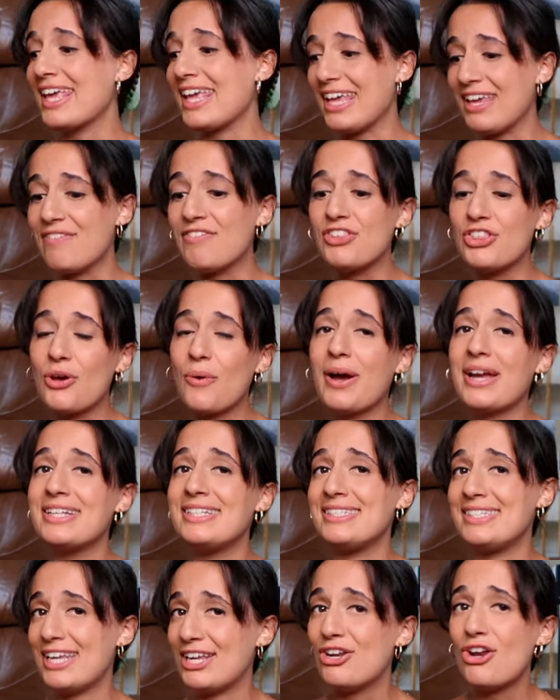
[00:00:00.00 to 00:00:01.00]
Even though
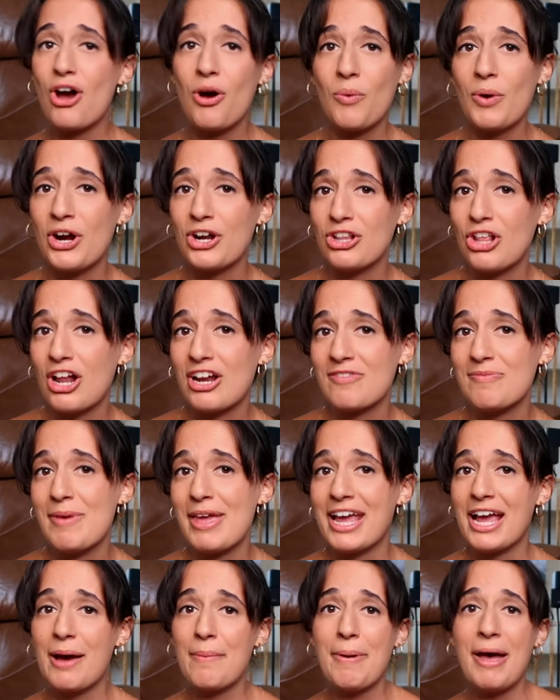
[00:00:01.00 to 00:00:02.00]
I did not wear a lot of
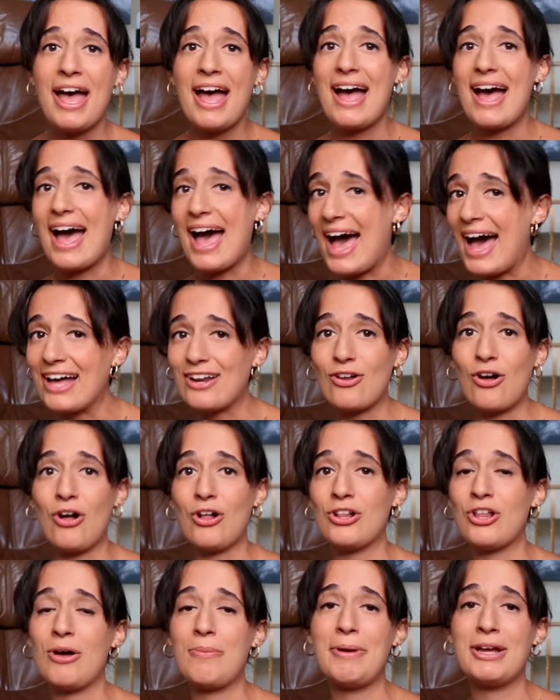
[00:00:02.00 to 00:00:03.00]
makeup at
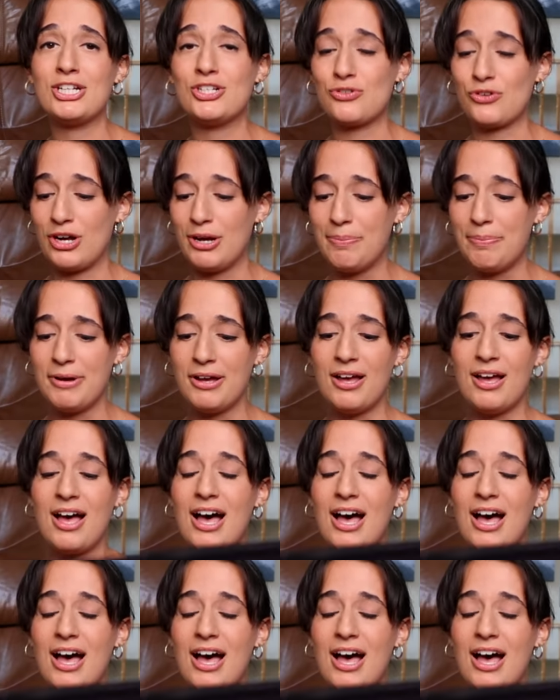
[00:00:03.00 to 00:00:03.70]
all on my trip,